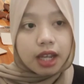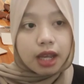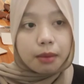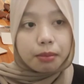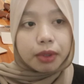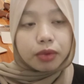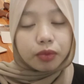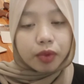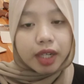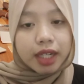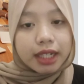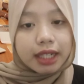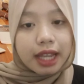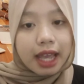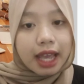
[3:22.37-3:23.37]
but
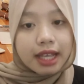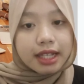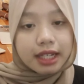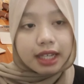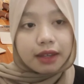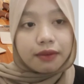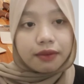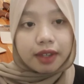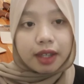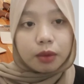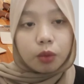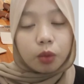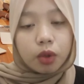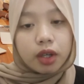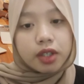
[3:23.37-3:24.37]
read as if it
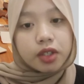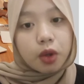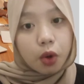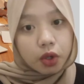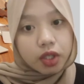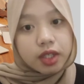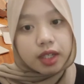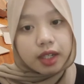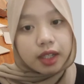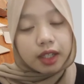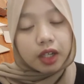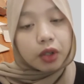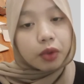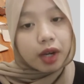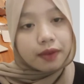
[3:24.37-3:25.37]
was originally
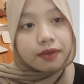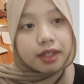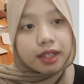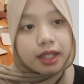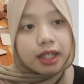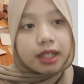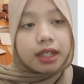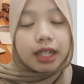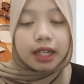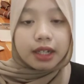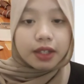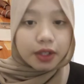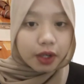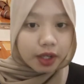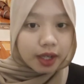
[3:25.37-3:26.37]
crafted in the
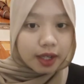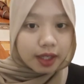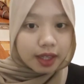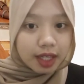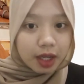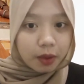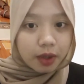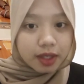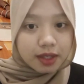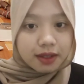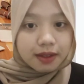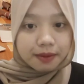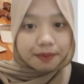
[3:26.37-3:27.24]
targeted language.